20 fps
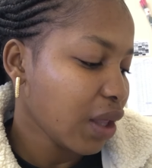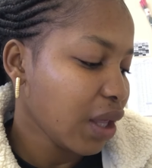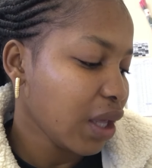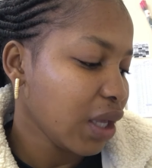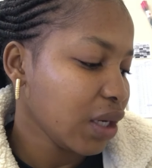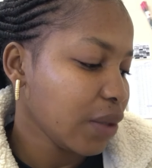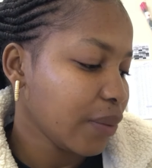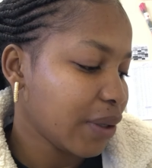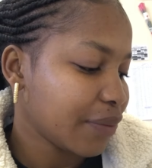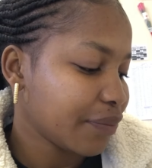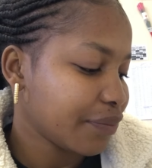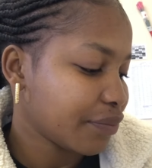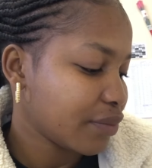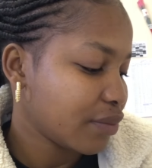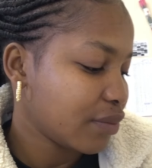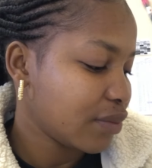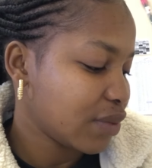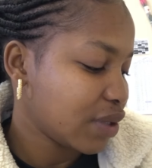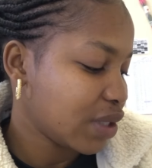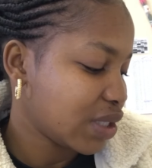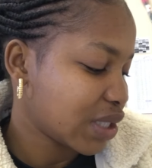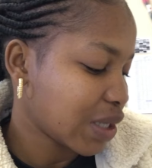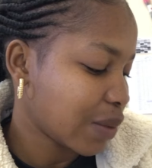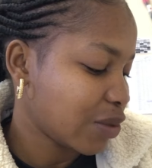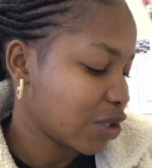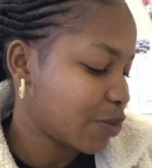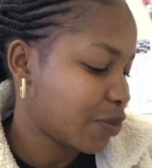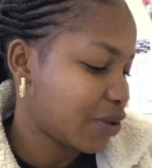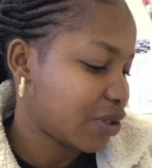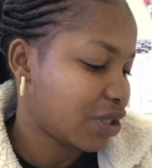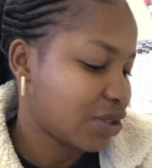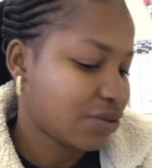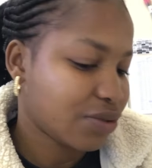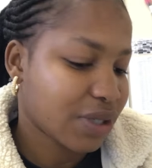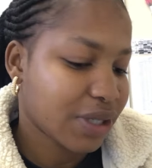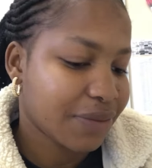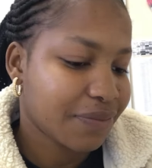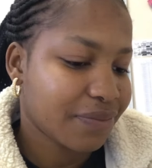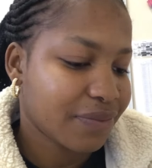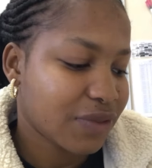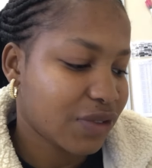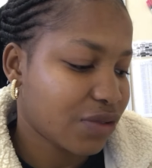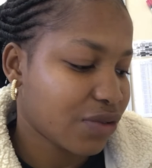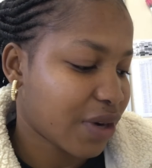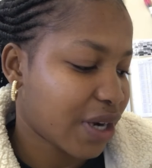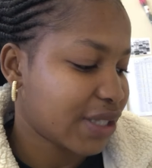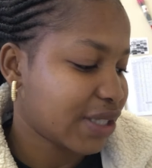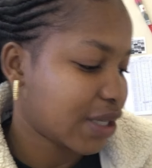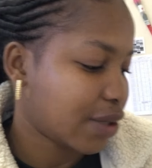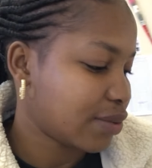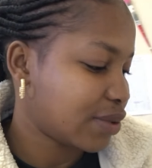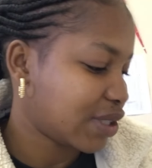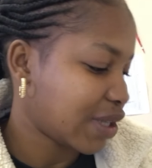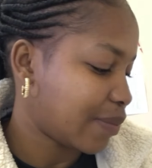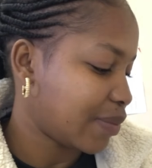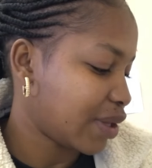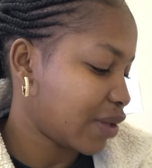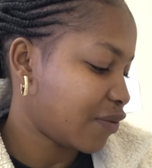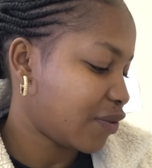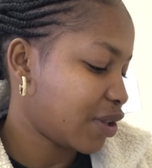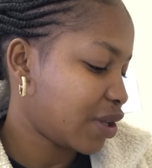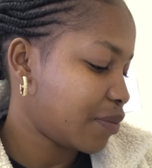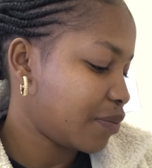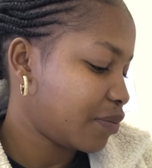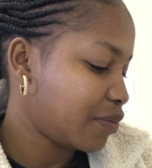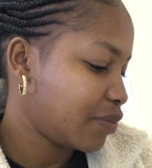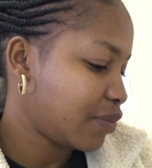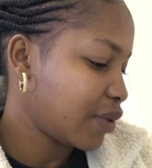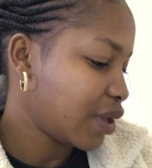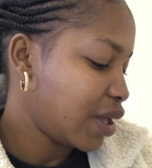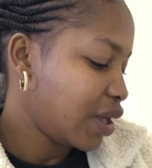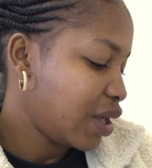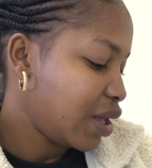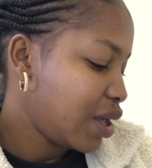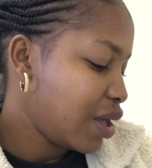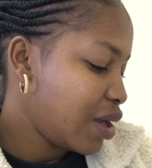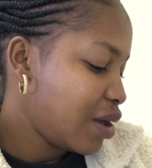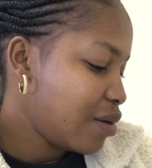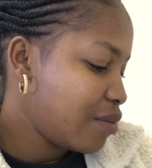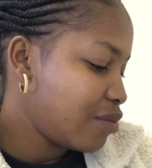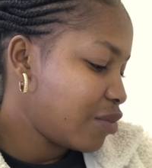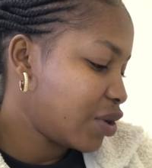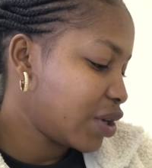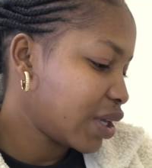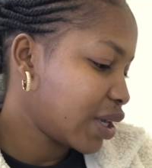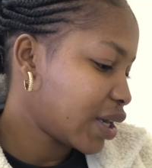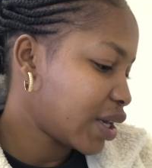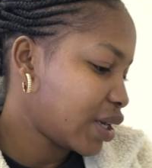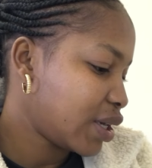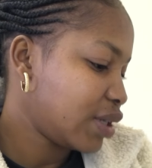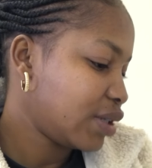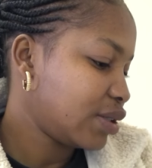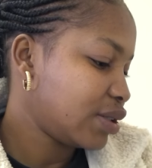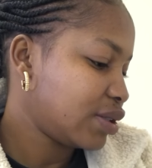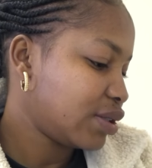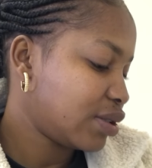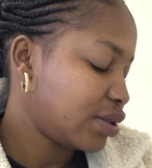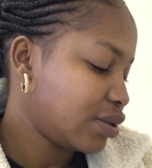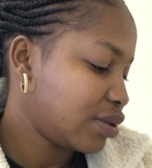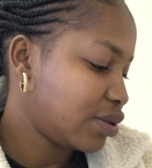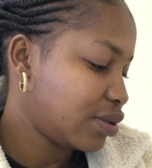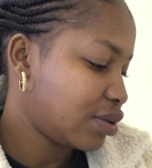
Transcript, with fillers: Anyway, it's someone's birthday today to write out something for him. Morning, guys.